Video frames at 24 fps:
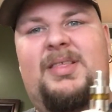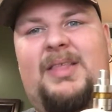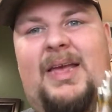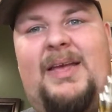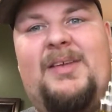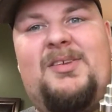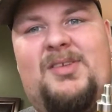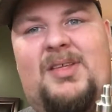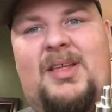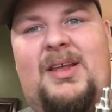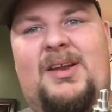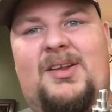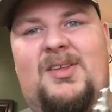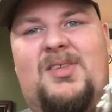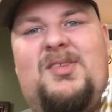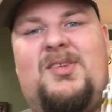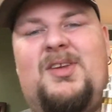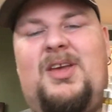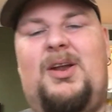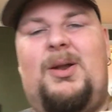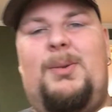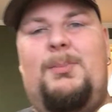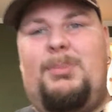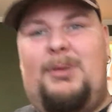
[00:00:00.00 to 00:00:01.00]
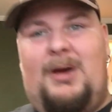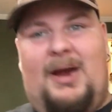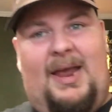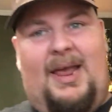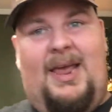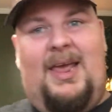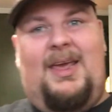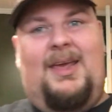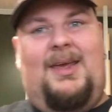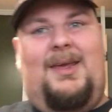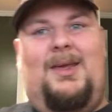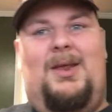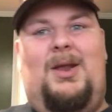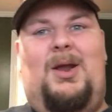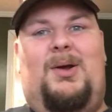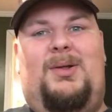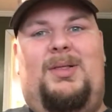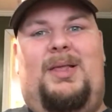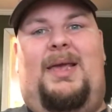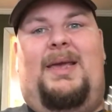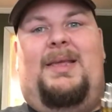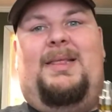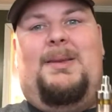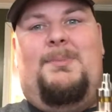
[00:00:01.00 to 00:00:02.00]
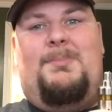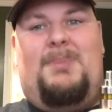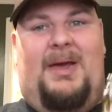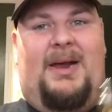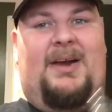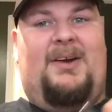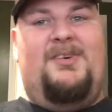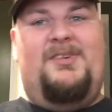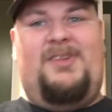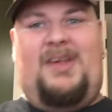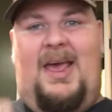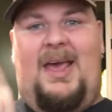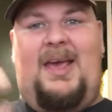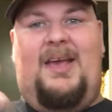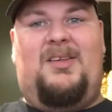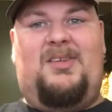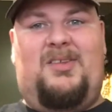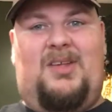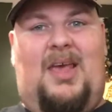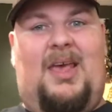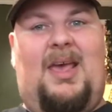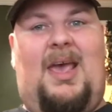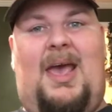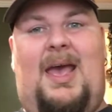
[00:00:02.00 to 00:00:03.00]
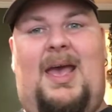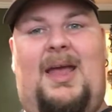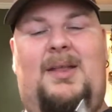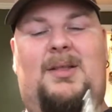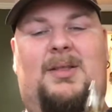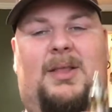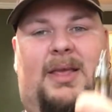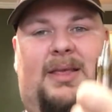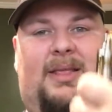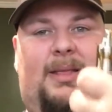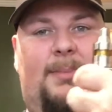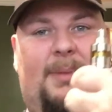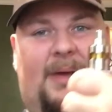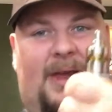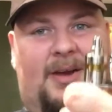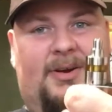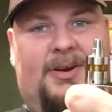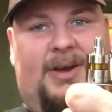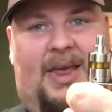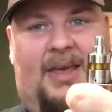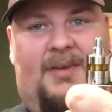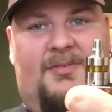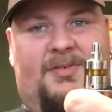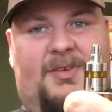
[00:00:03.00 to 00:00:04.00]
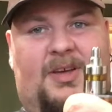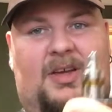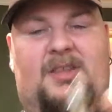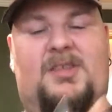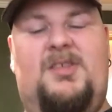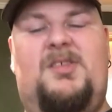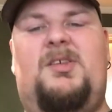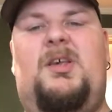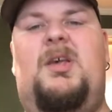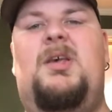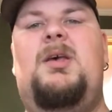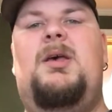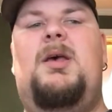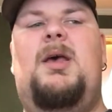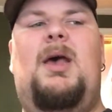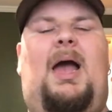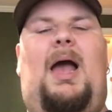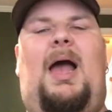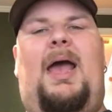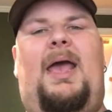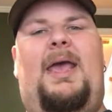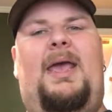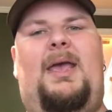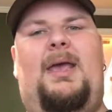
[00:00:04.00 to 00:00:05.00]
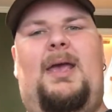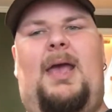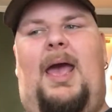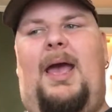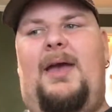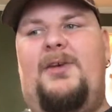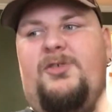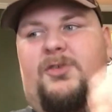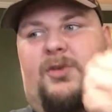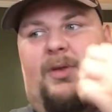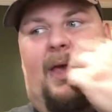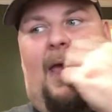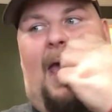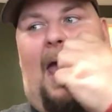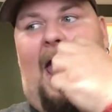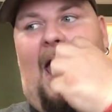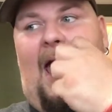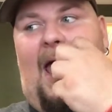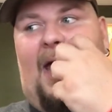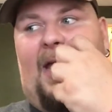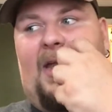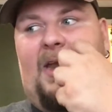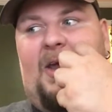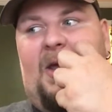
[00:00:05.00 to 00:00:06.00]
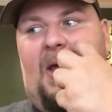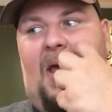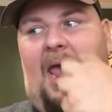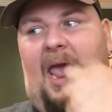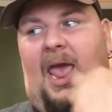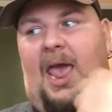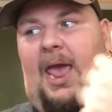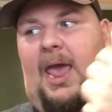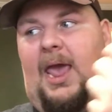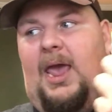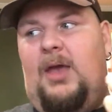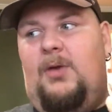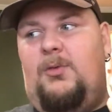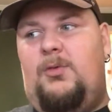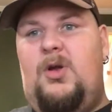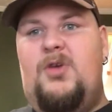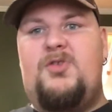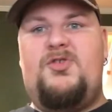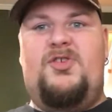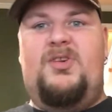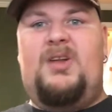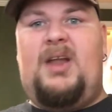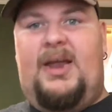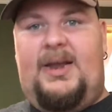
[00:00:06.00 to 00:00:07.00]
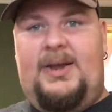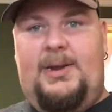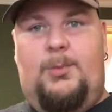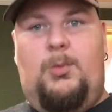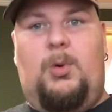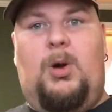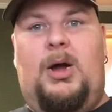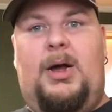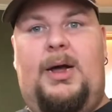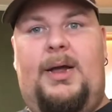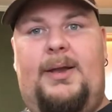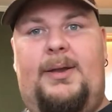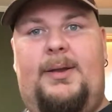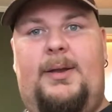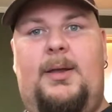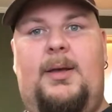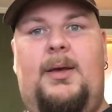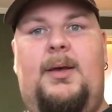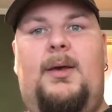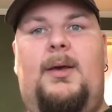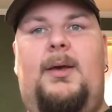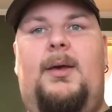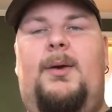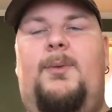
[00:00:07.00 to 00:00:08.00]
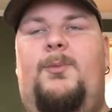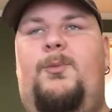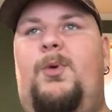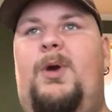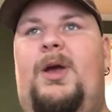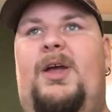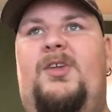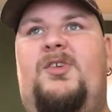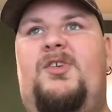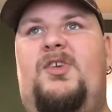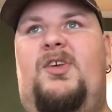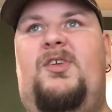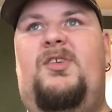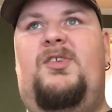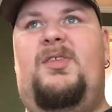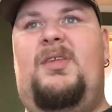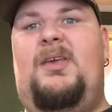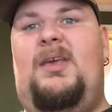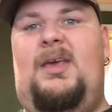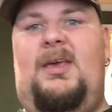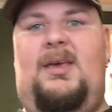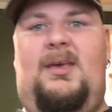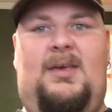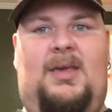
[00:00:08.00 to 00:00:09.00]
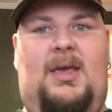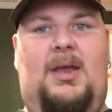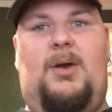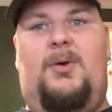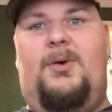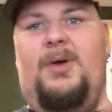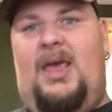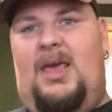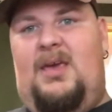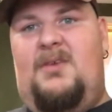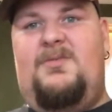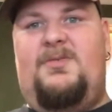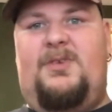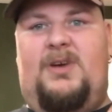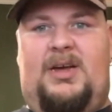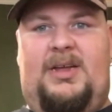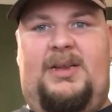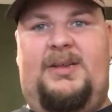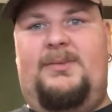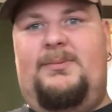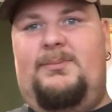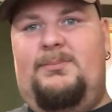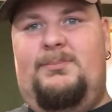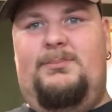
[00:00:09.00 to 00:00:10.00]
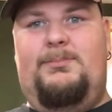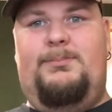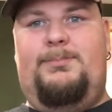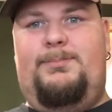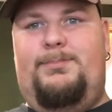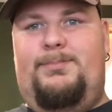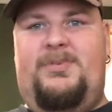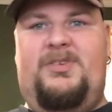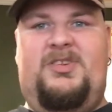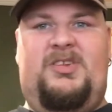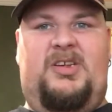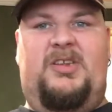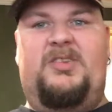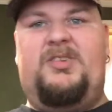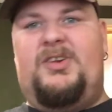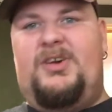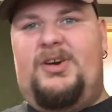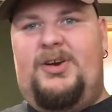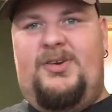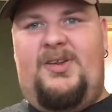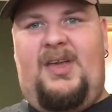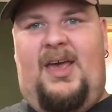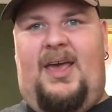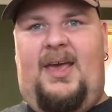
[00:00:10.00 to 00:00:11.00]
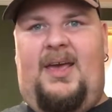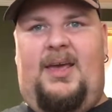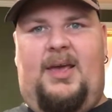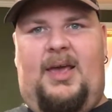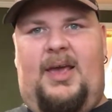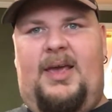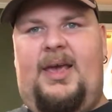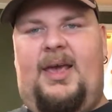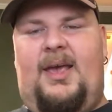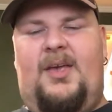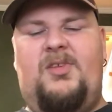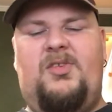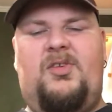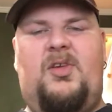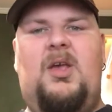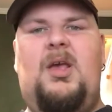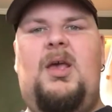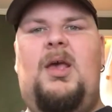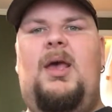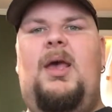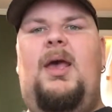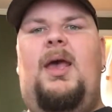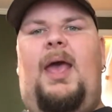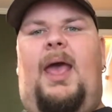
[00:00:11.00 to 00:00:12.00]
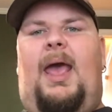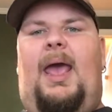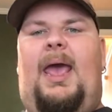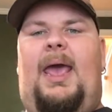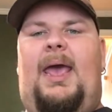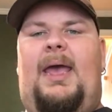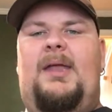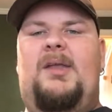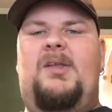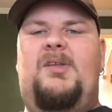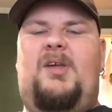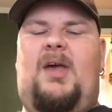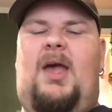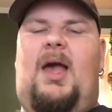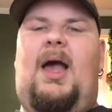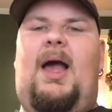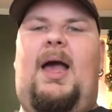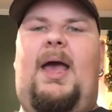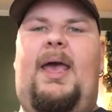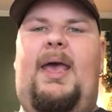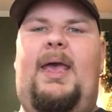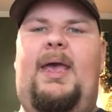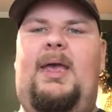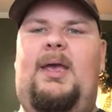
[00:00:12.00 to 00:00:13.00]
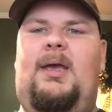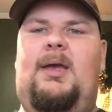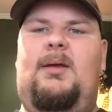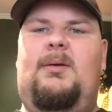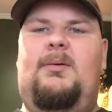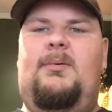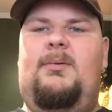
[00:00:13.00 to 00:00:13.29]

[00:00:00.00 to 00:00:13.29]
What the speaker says: less than it's gonna break, like the bigger tanks I had, like the bigger Kayfuns. I actually had a Russian 91, which is the, Kayfun sister tank, I guess, and I